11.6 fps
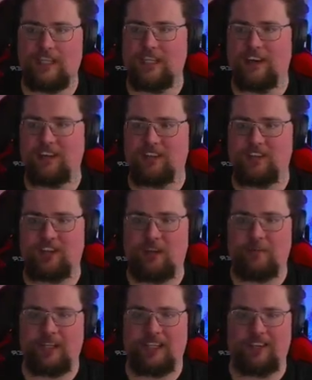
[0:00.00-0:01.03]
you have There's a
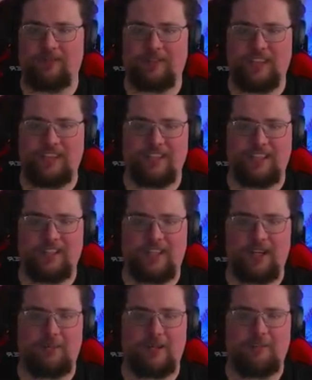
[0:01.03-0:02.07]
chipmunk here. I don't think
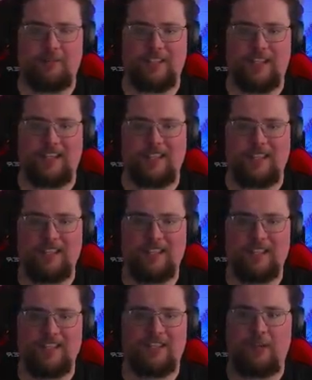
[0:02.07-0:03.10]
so, but I'll press X.
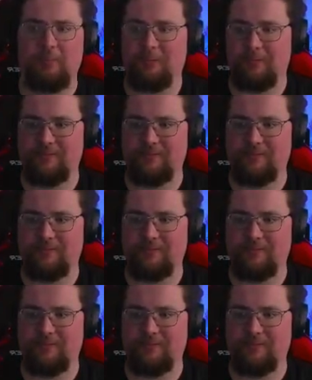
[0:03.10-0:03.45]
Nope.